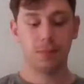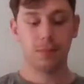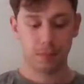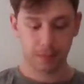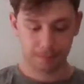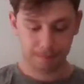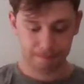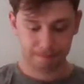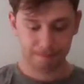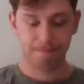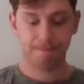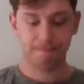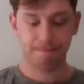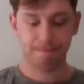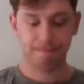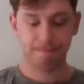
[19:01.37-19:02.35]

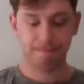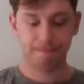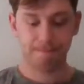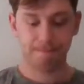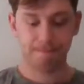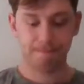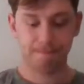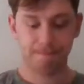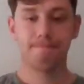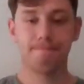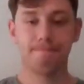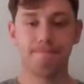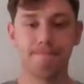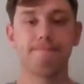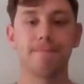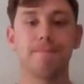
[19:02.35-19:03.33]

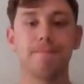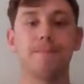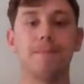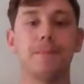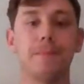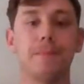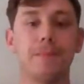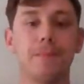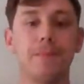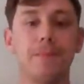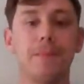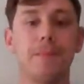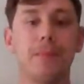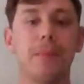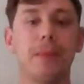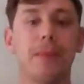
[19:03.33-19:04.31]

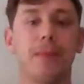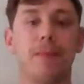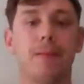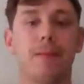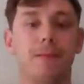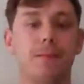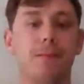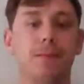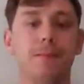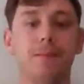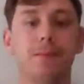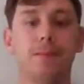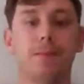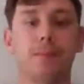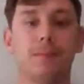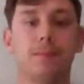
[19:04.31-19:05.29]

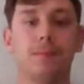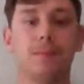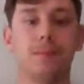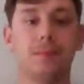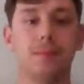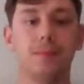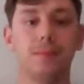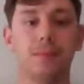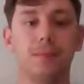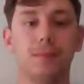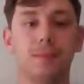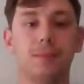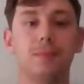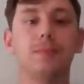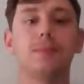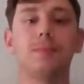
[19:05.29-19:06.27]

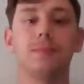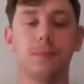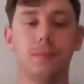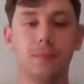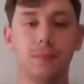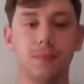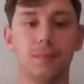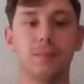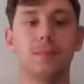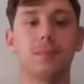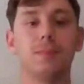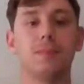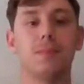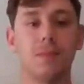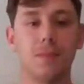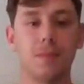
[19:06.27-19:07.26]

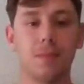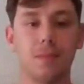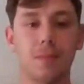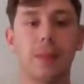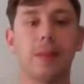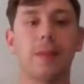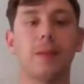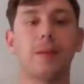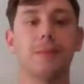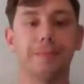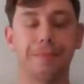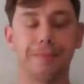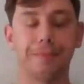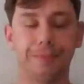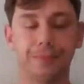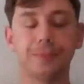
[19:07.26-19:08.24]

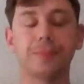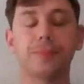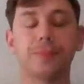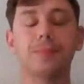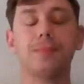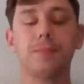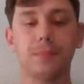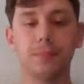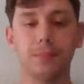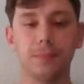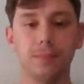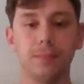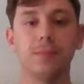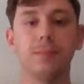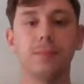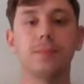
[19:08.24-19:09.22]

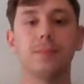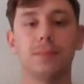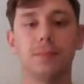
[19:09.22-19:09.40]
No words are spoken by the person on screen.